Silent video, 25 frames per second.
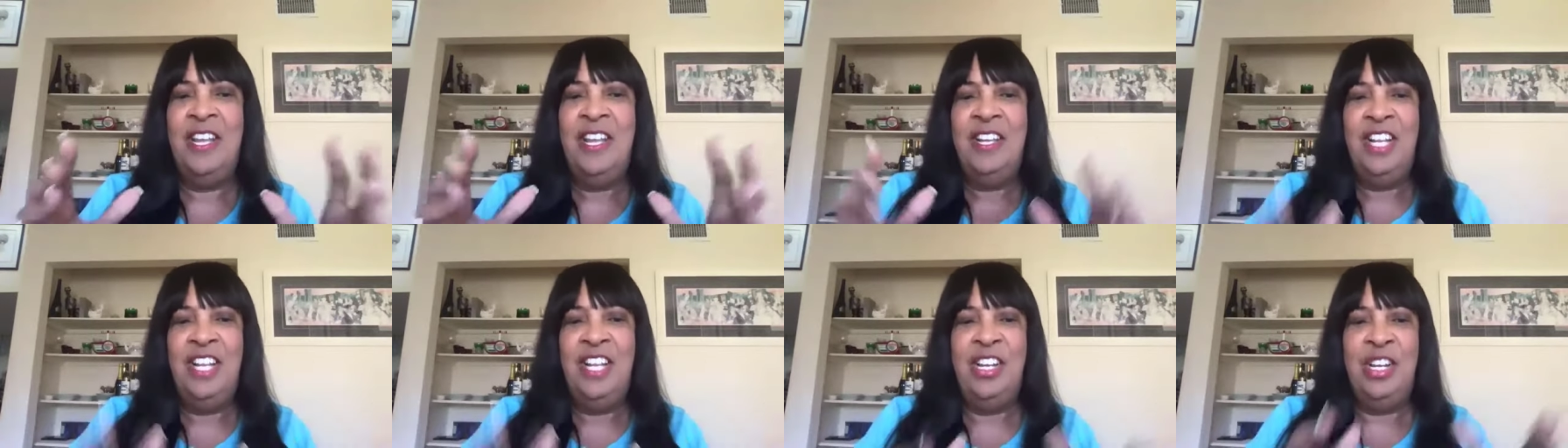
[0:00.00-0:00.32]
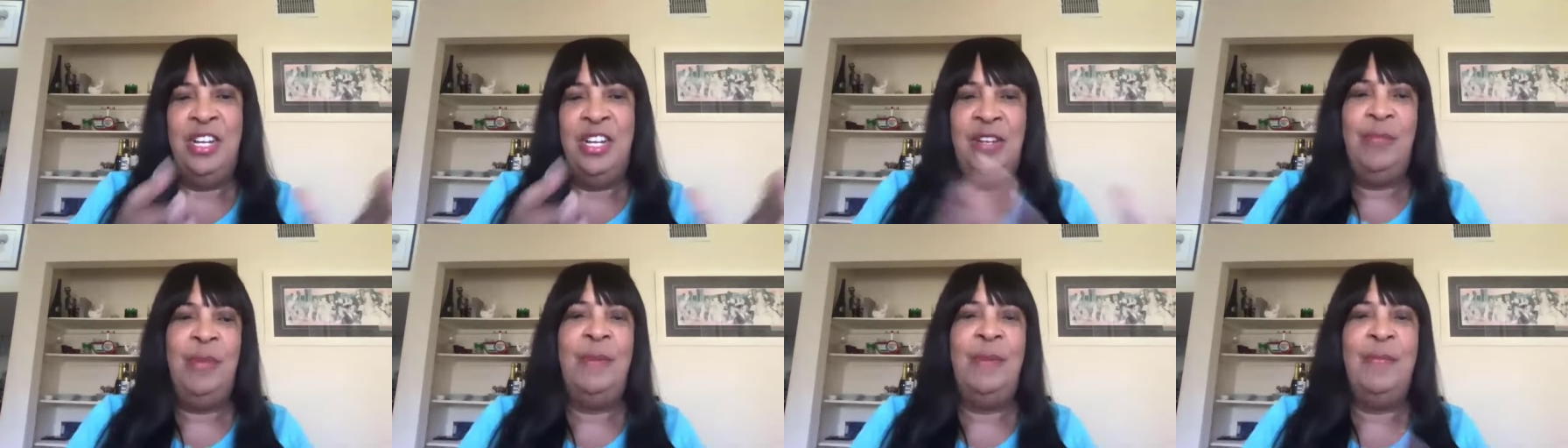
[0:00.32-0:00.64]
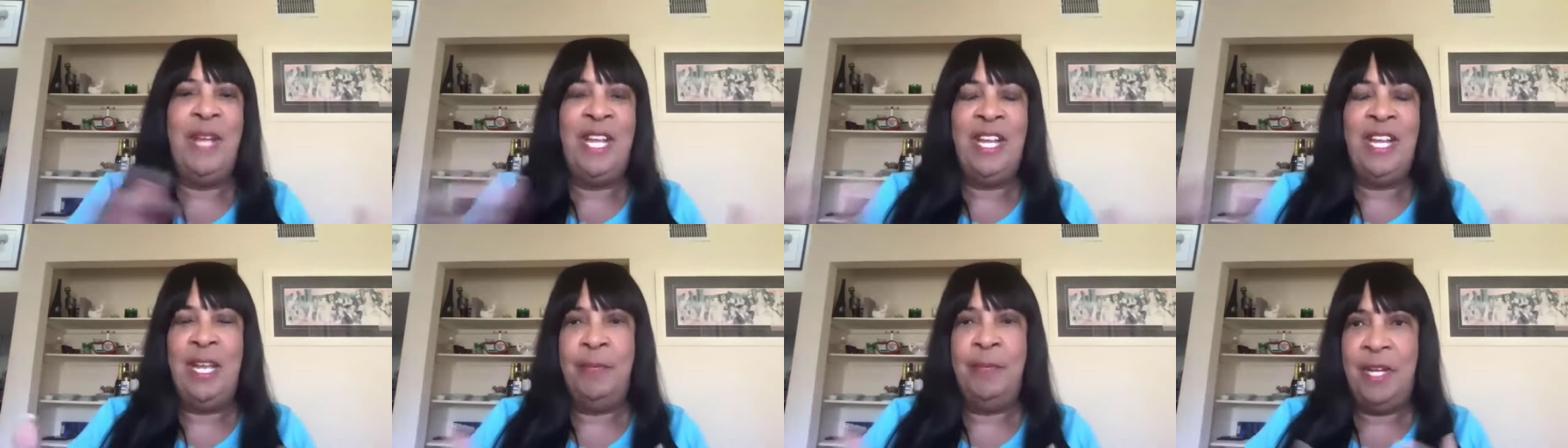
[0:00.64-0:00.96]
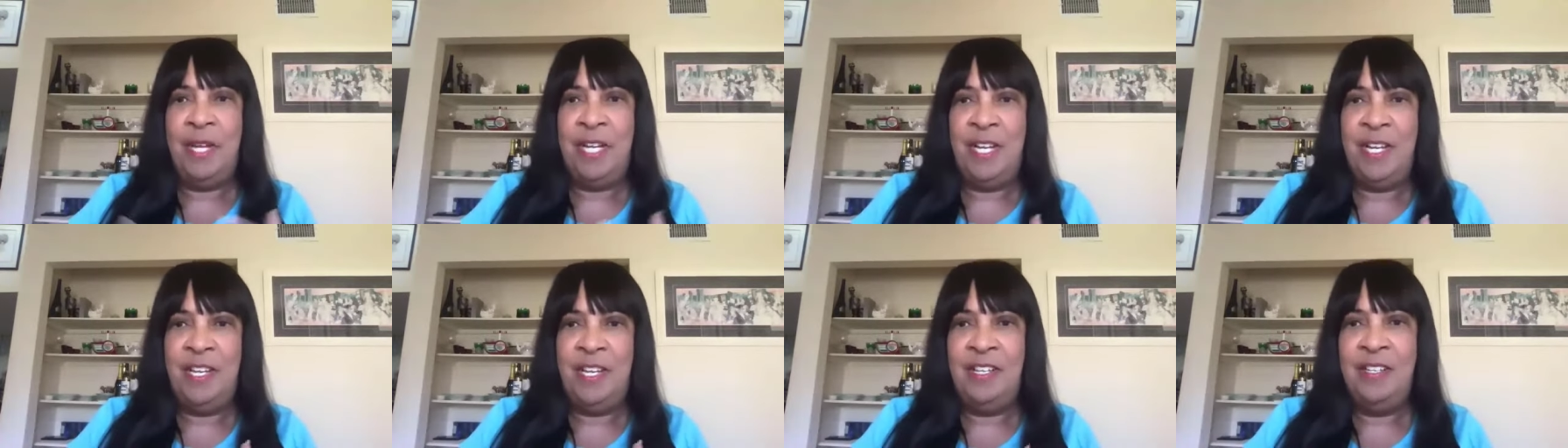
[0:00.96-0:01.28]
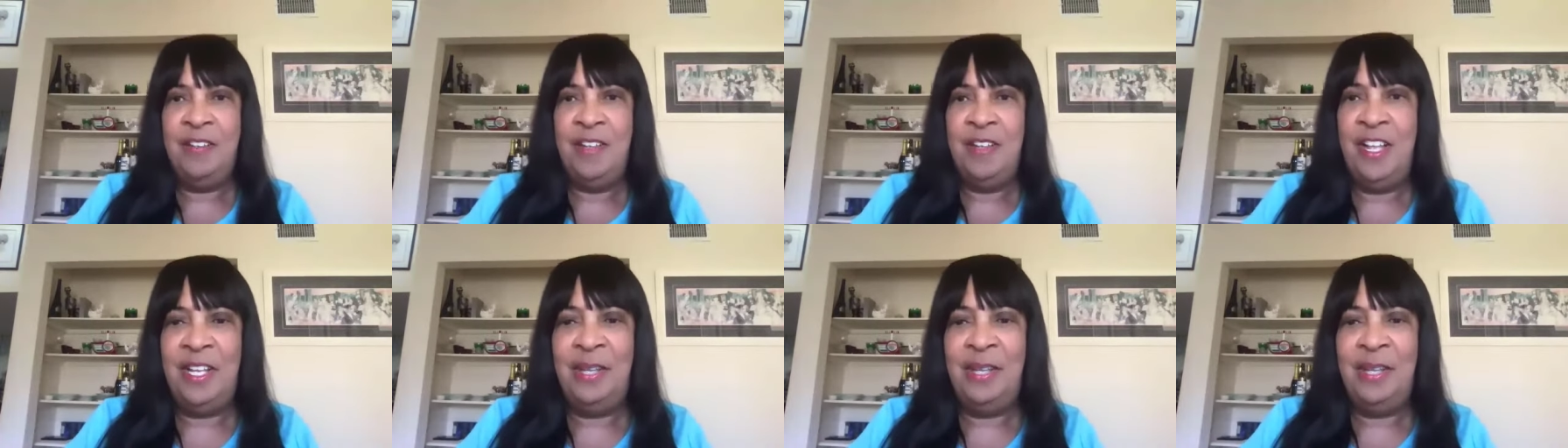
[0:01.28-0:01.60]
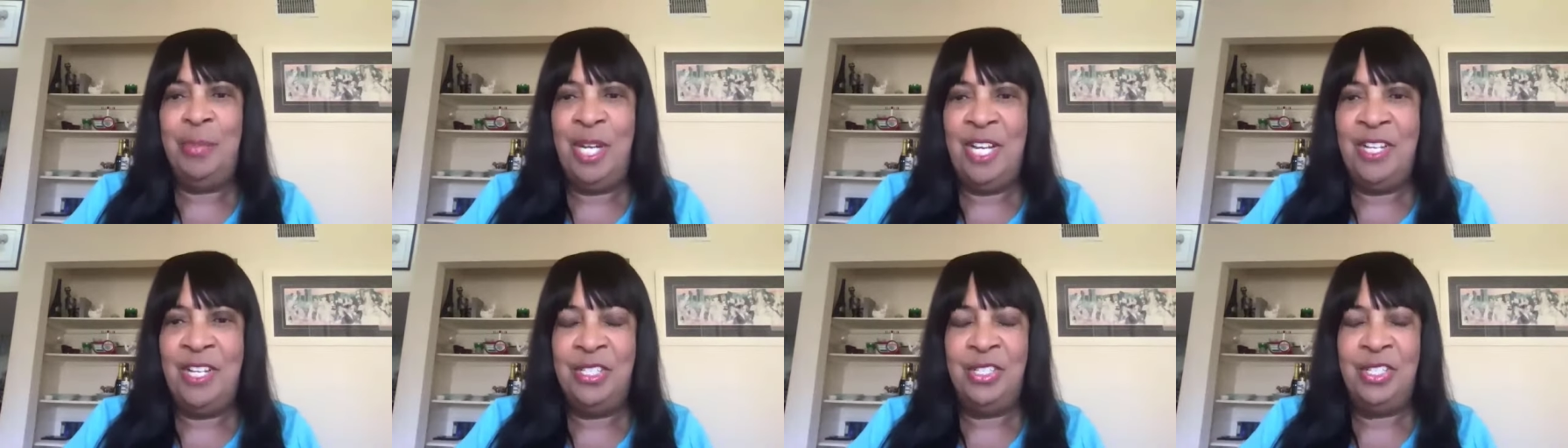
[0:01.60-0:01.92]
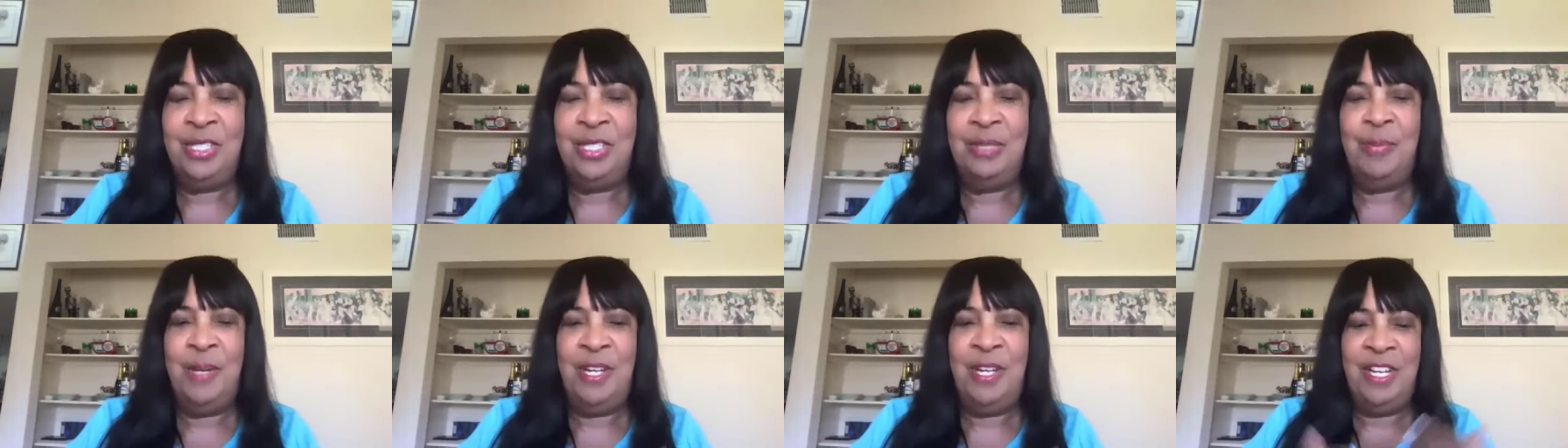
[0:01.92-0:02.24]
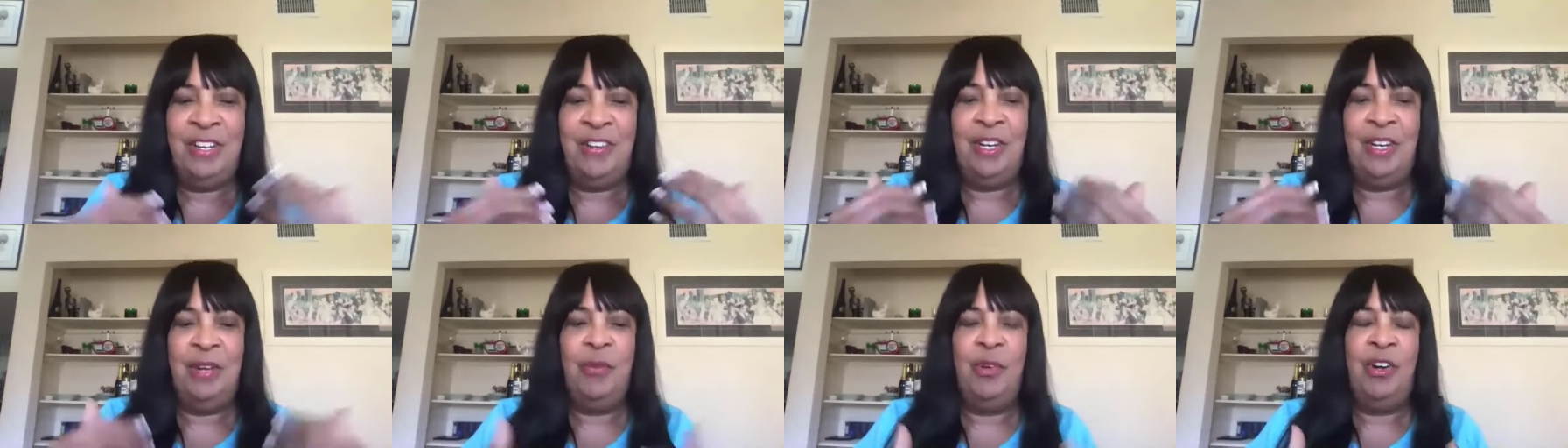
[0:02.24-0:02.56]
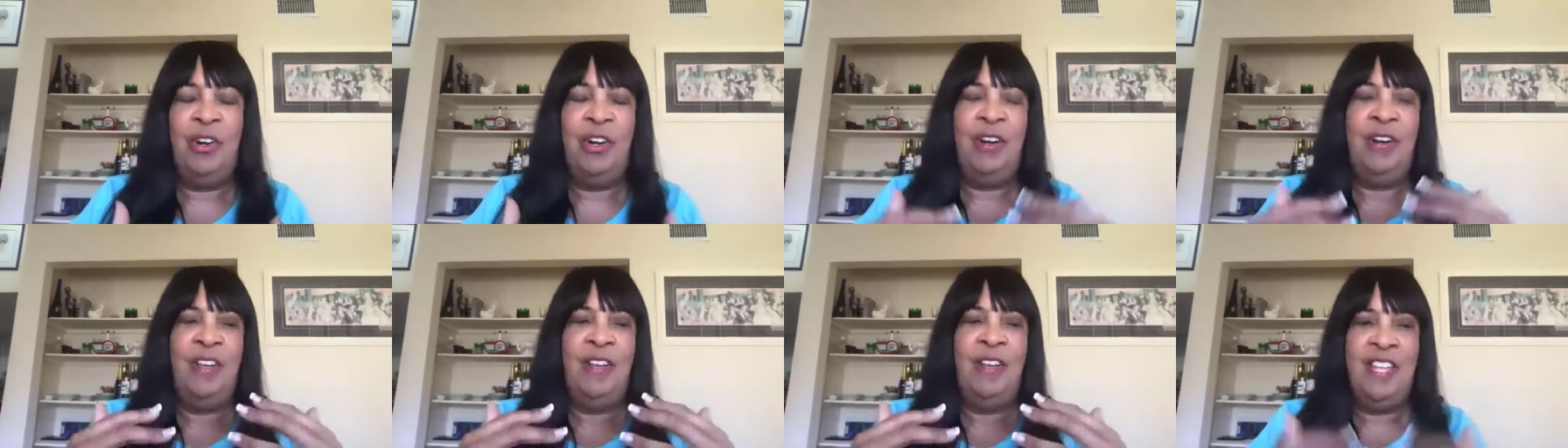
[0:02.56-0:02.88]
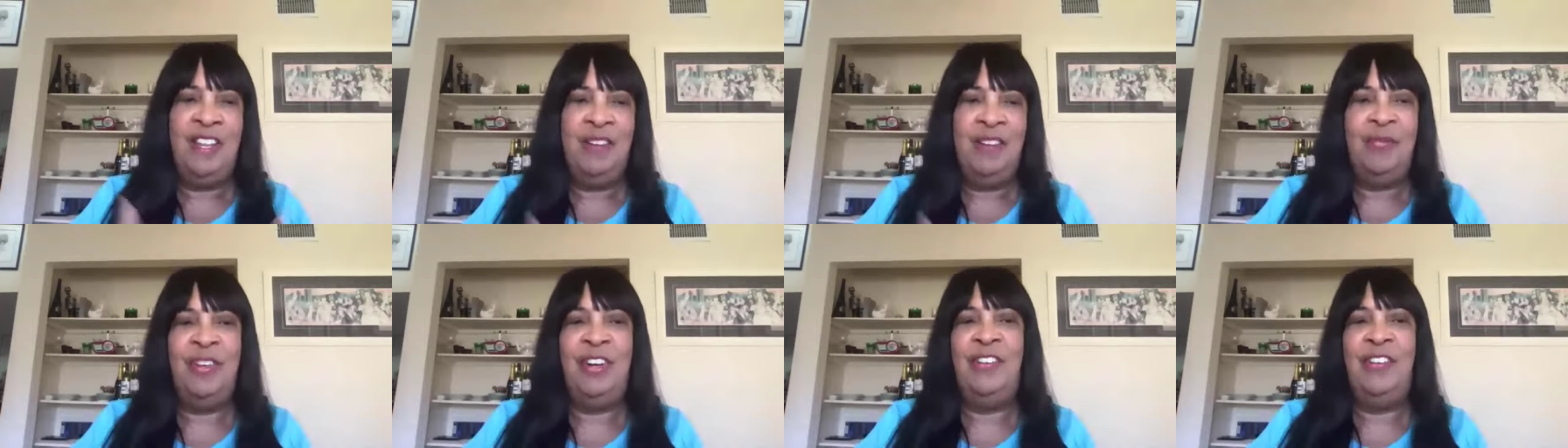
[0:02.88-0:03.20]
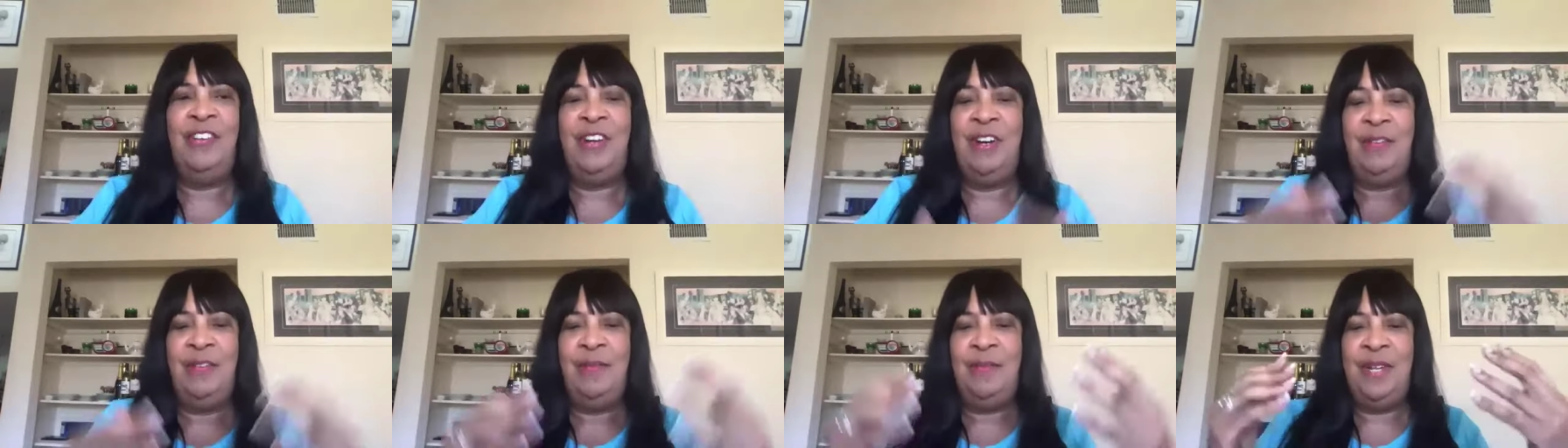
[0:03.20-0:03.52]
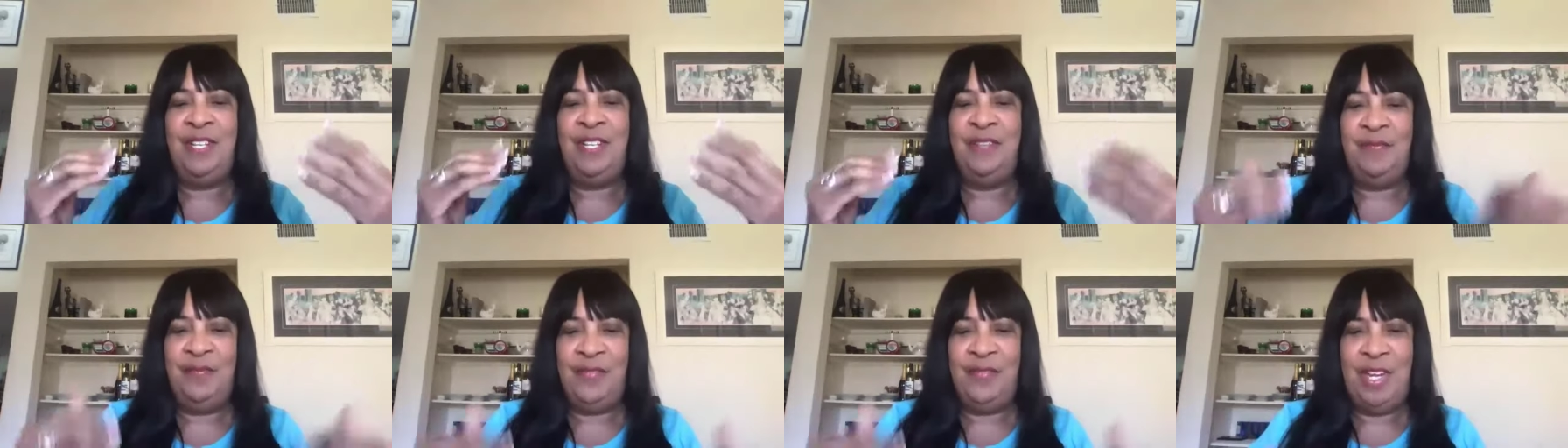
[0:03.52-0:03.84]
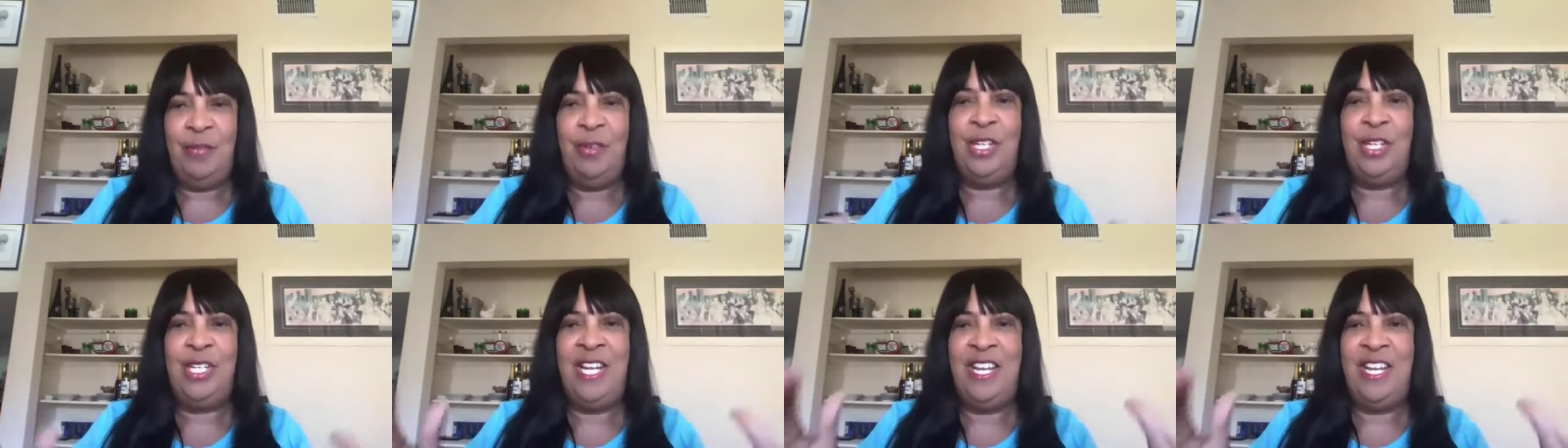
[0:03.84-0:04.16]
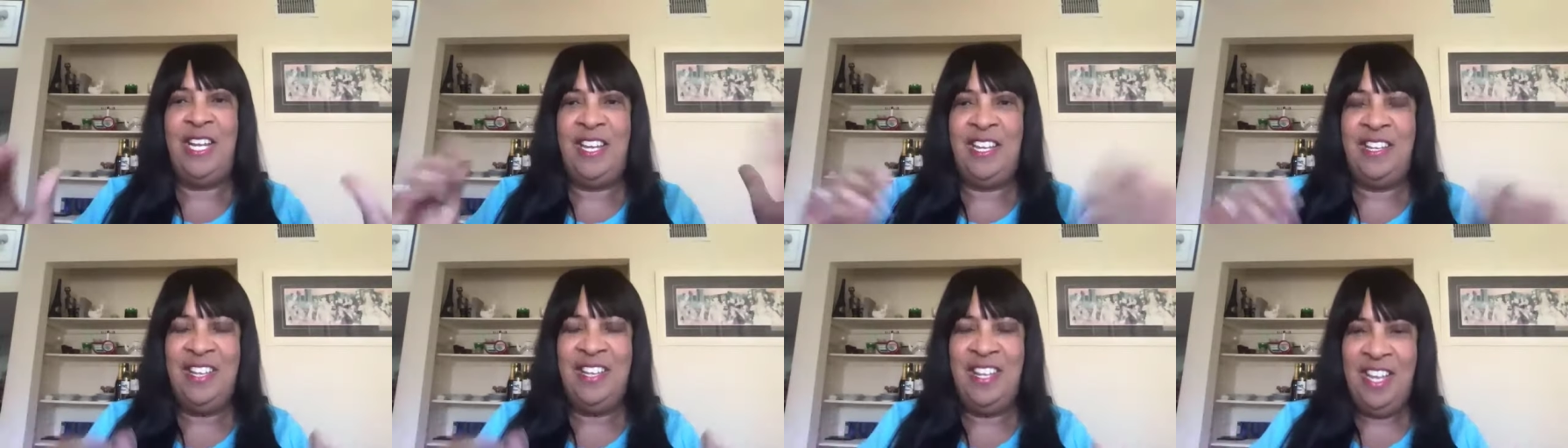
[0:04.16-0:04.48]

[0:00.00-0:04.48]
They could have been making money other places, but here they were in federal government every day,